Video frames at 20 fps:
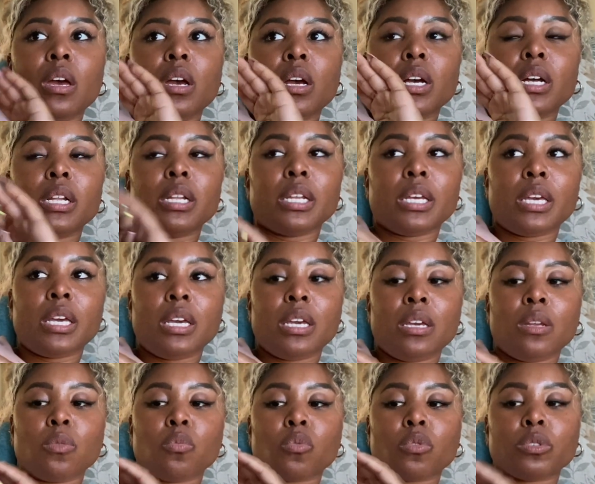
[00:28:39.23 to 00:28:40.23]

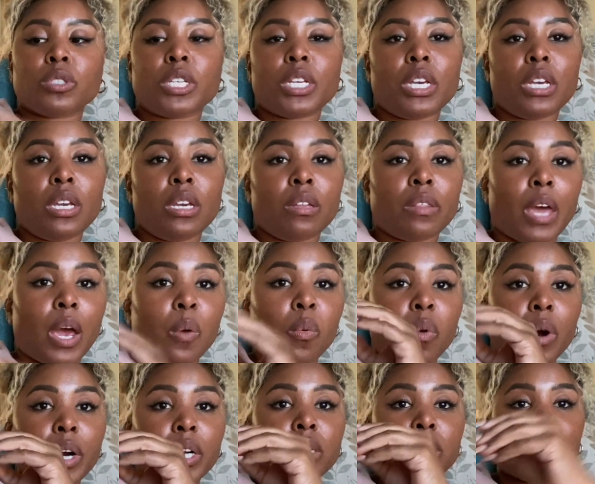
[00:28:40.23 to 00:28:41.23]
clean routine that
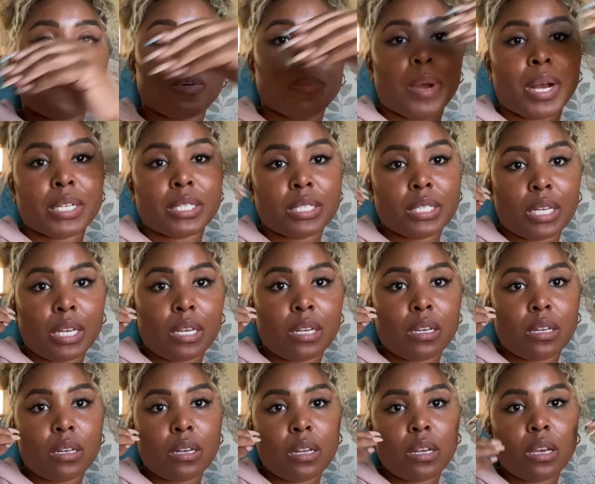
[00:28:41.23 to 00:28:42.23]
works for my
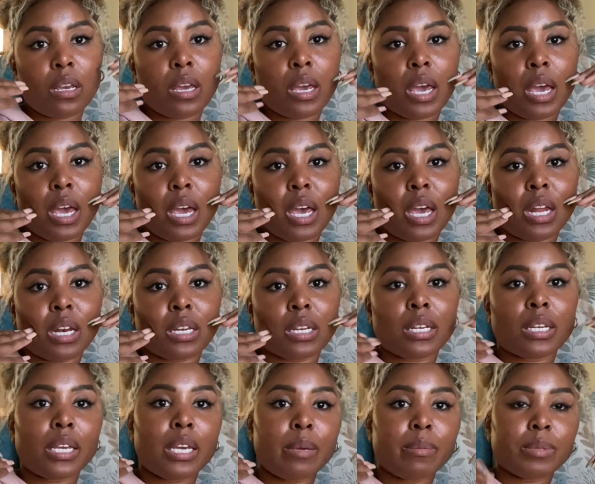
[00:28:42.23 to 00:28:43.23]
skin
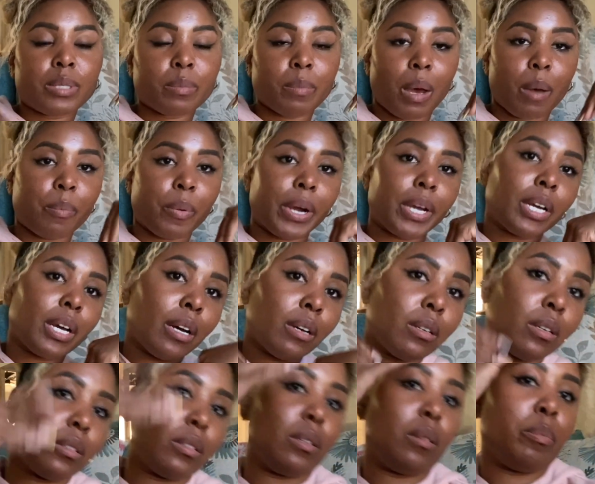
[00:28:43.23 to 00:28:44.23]
and keeps my
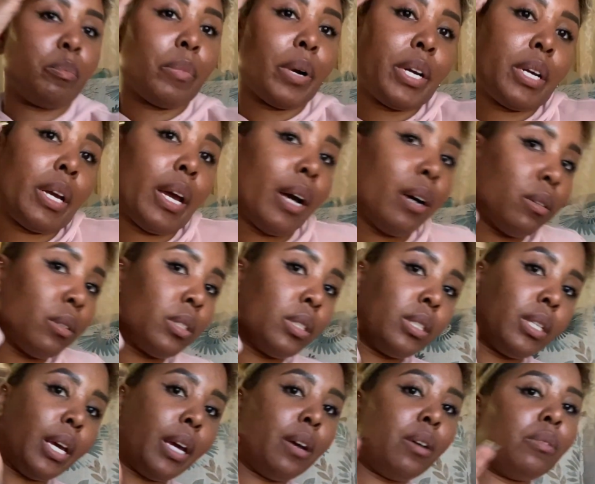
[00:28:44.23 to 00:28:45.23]
breakout
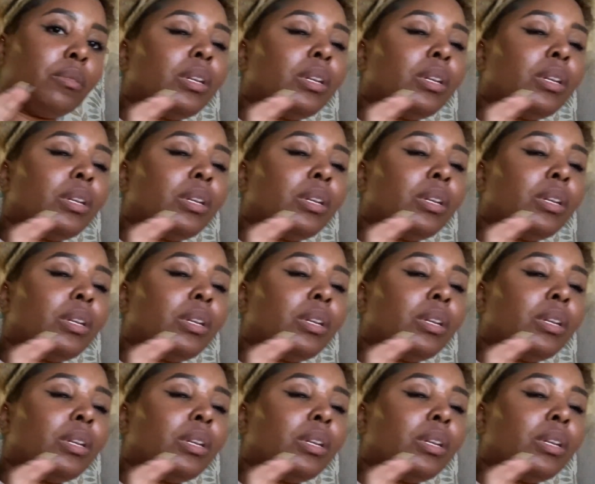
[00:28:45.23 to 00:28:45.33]
breakouts down.